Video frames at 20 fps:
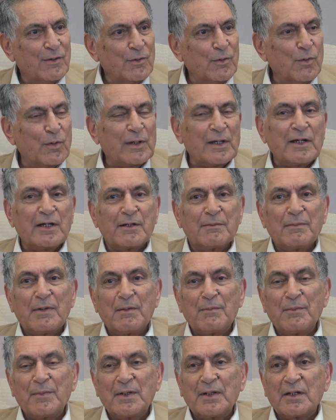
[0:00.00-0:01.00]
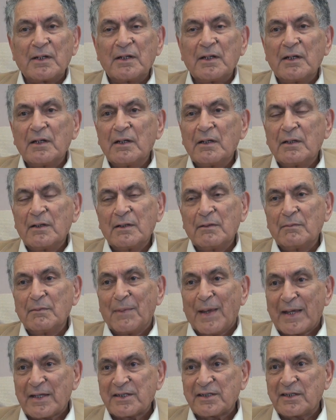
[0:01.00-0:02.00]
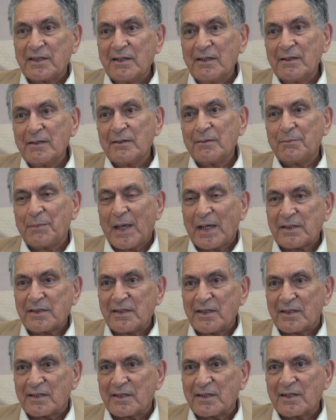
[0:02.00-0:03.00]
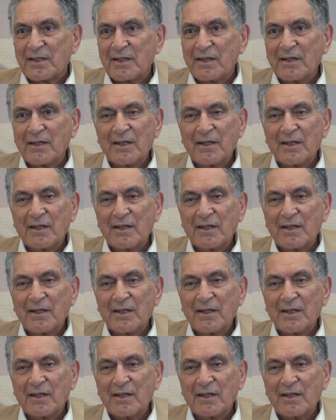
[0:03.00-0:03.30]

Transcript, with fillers: Who can remember master passes.